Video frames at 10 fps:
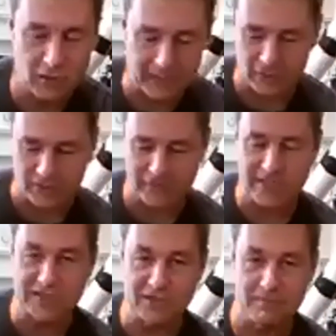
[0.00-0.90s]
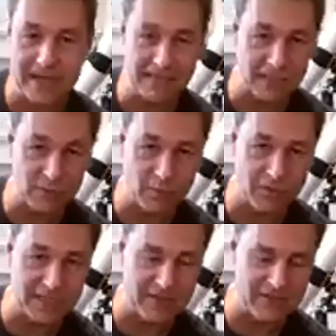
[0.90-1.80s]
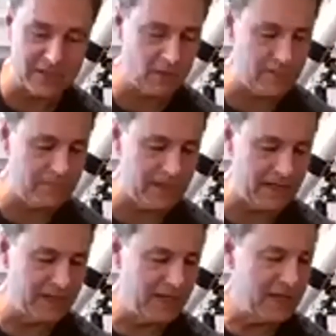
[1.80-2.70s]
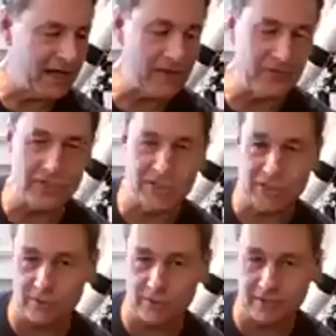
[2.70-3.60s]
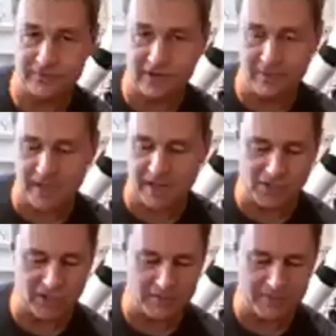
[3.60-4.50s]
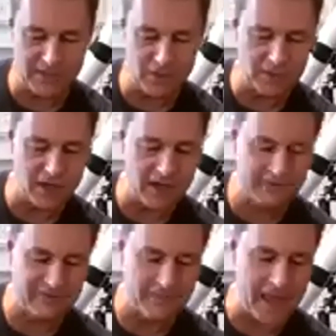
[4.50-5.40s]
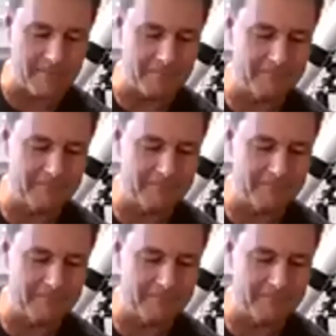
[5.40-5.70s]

I don't know if they still make this one or sell this one, but I bought this used from a, a gentleman who had got it from them.